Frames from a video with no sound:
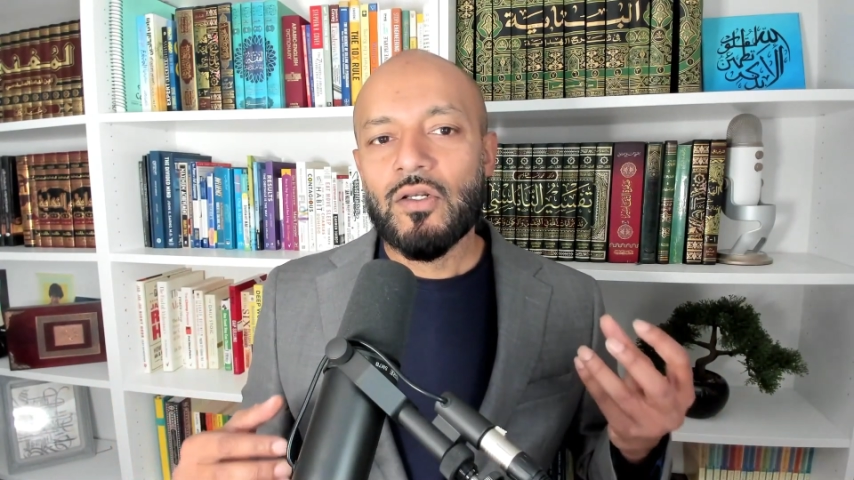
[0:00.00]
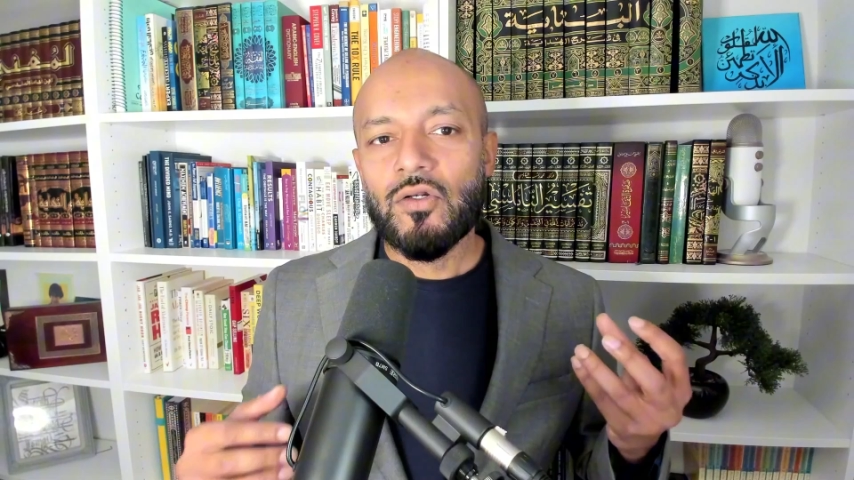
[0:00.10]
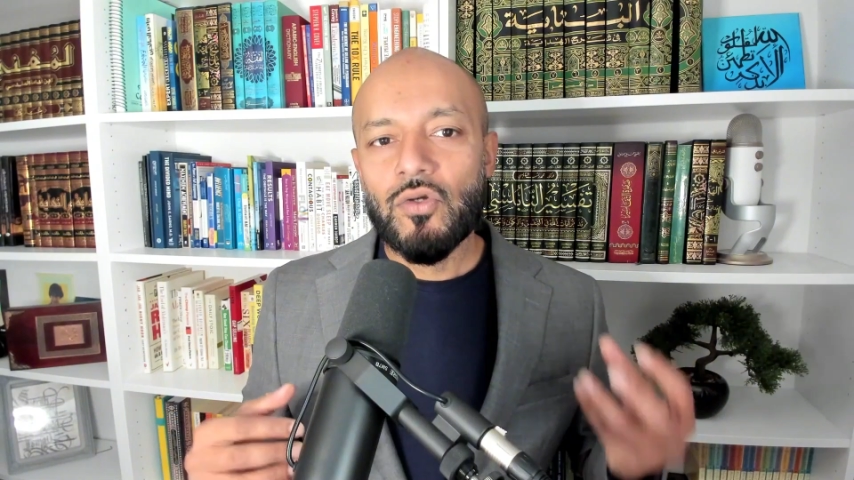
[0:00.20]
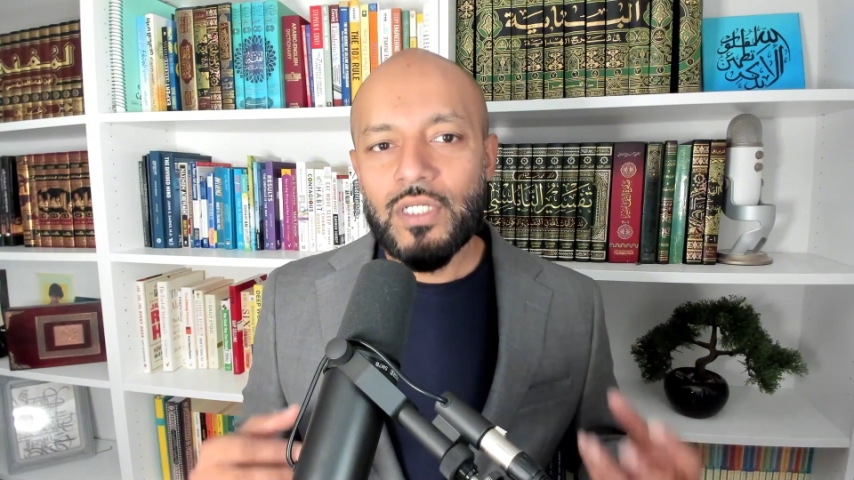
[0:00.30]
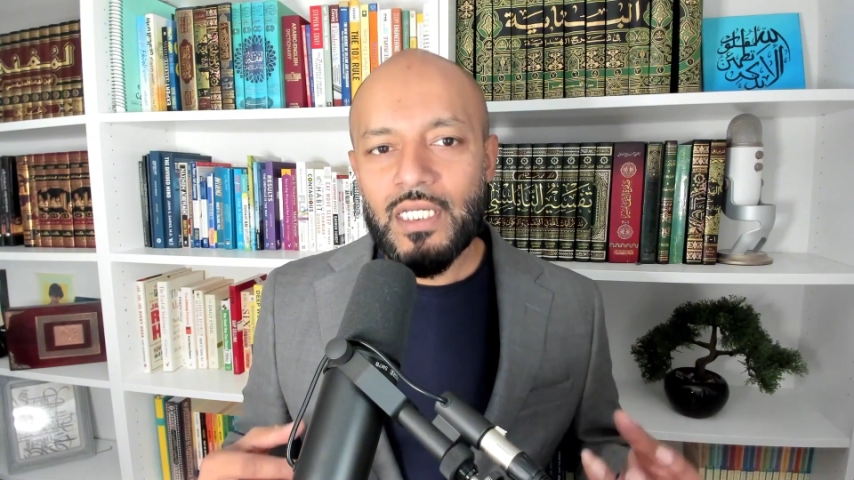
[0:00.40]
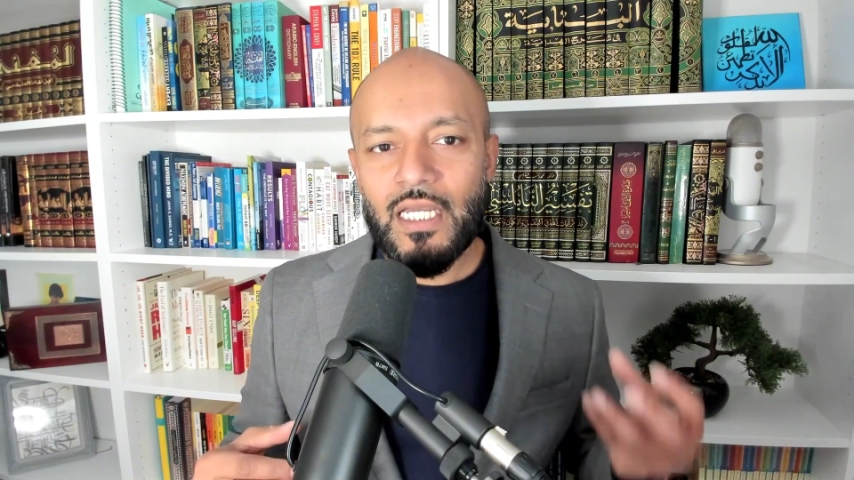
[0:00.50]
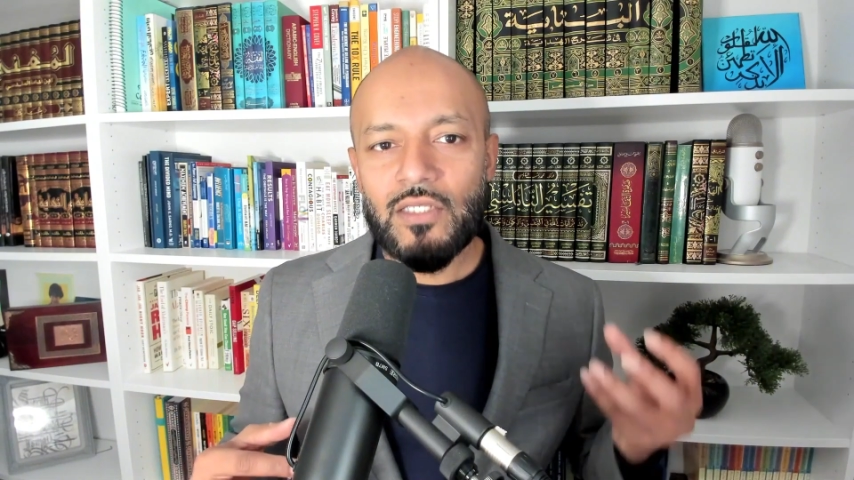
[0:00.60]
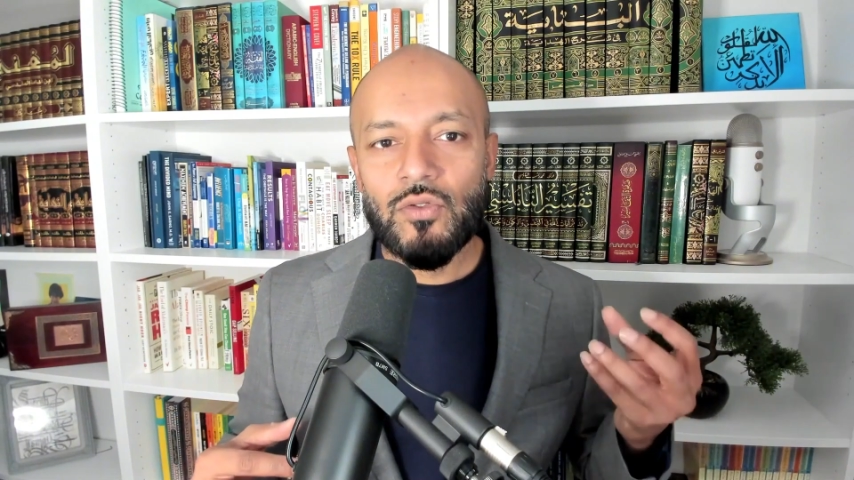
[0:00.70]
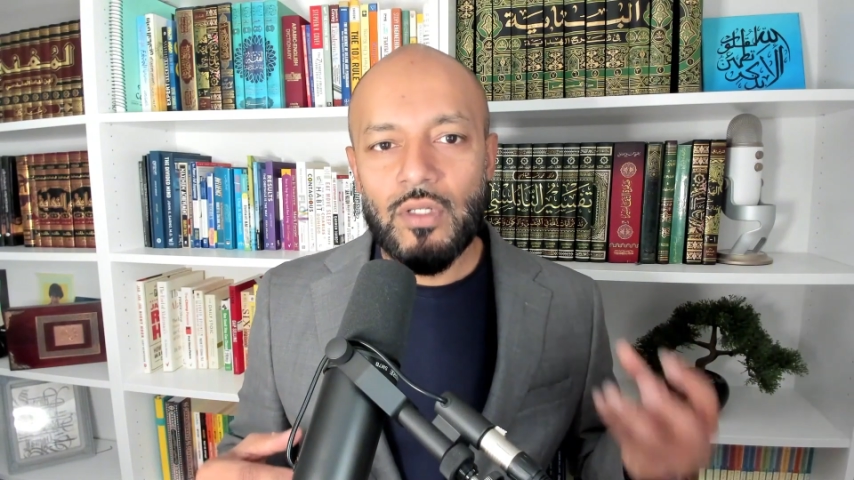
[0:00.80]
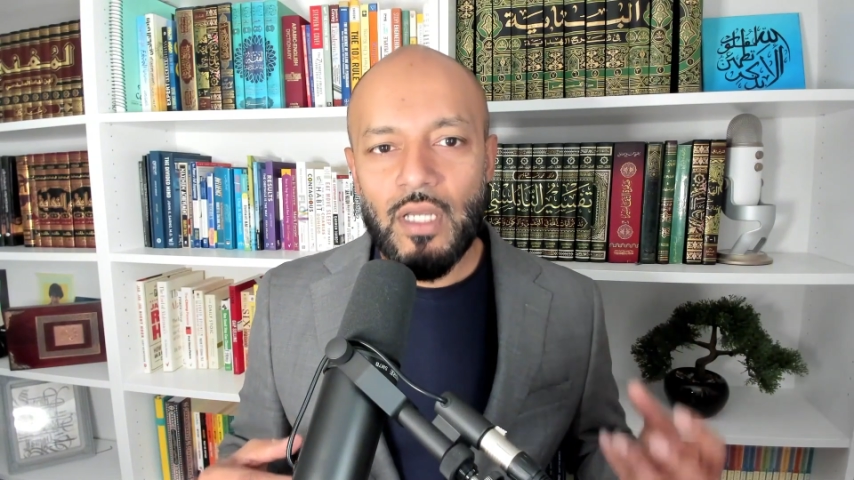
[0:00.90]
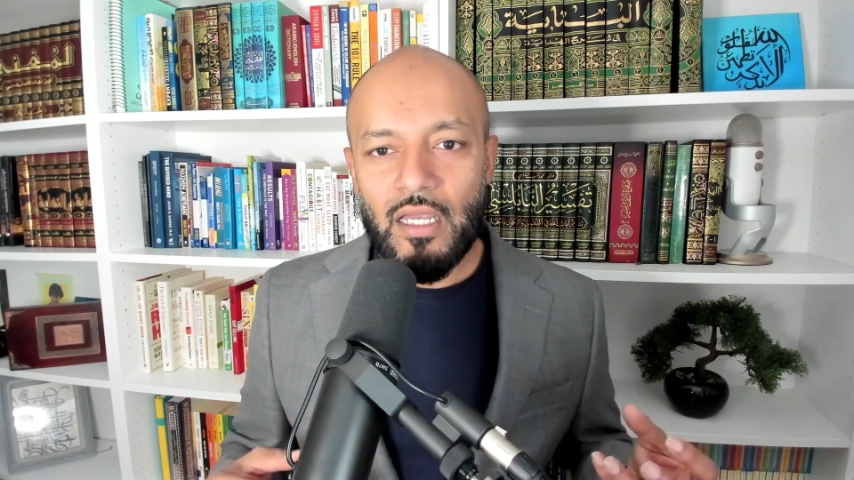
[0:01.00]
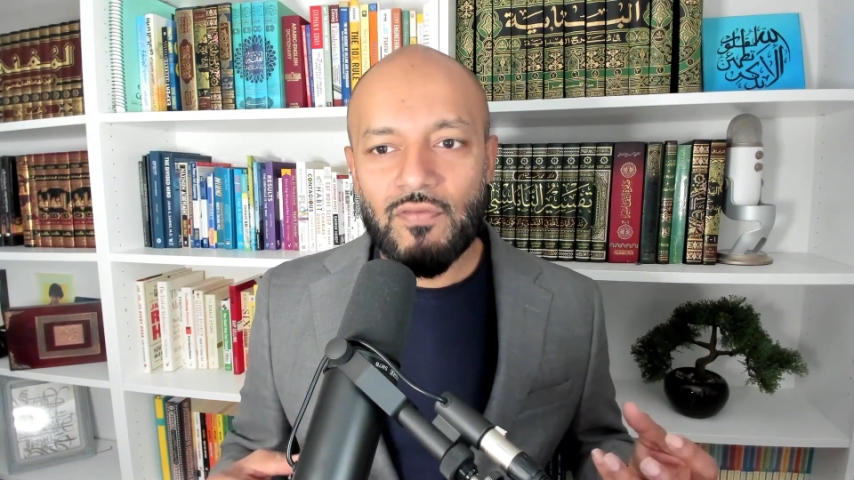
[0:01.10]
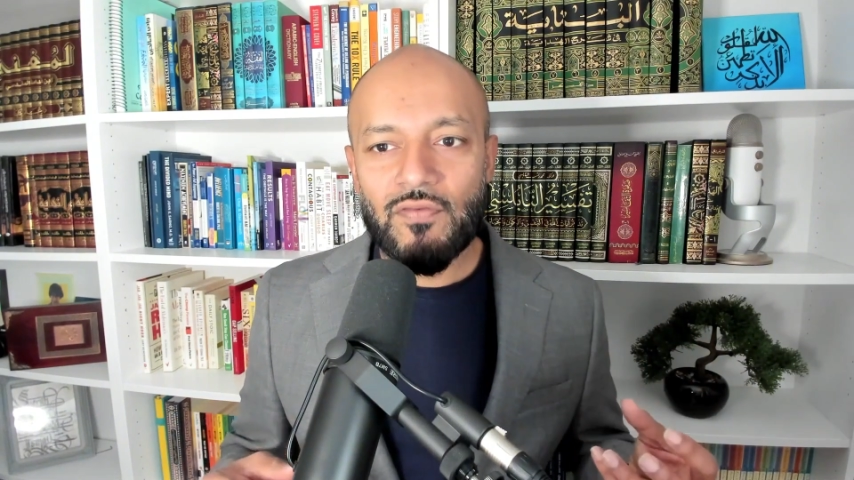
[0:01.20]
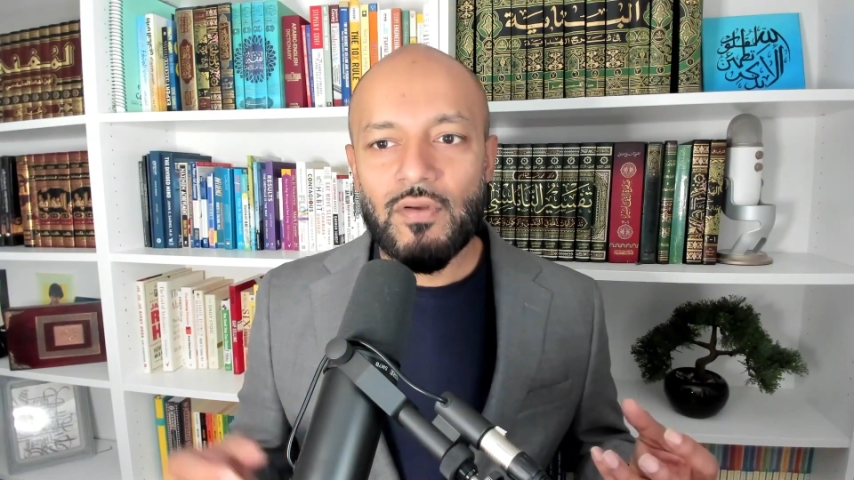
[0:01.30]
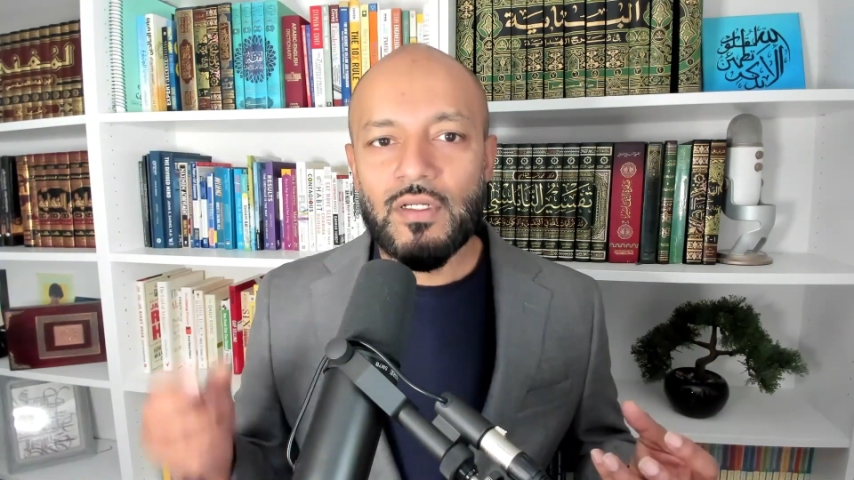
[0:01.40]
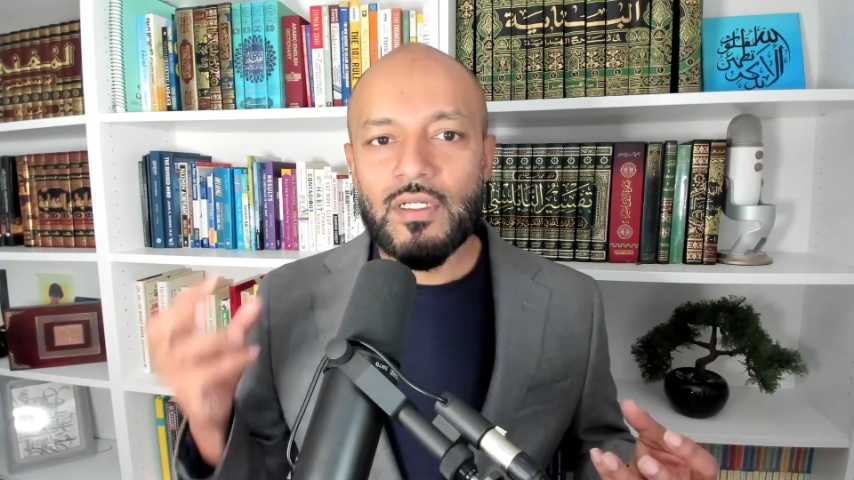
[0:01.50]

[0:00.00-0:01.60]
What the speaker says: looking at your life,